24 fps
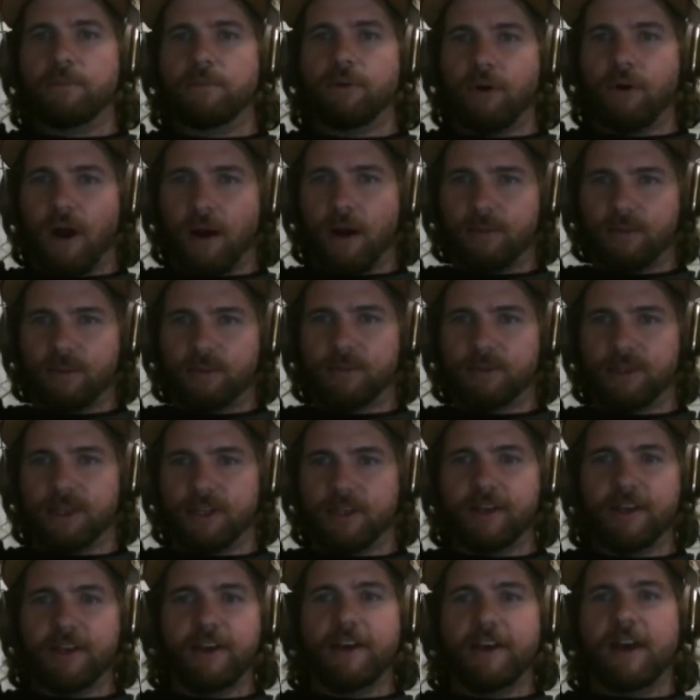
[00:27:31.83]
probably.
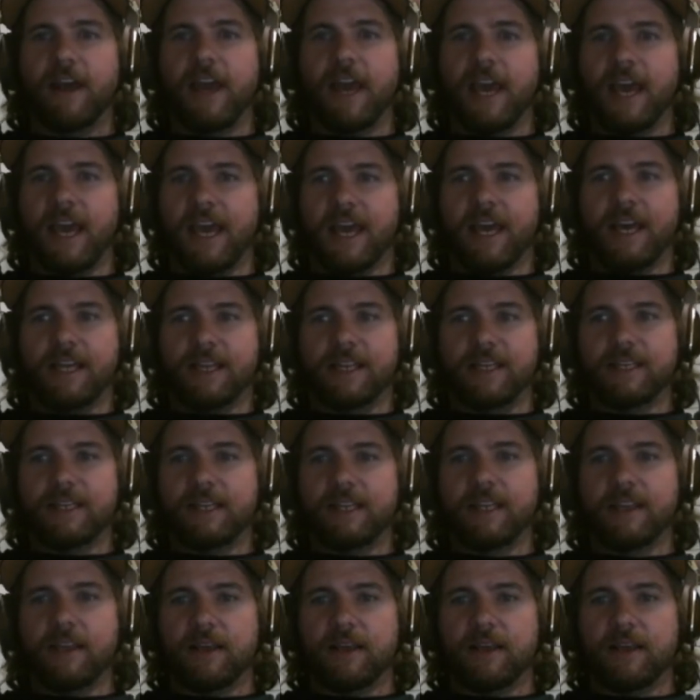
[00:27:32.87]
And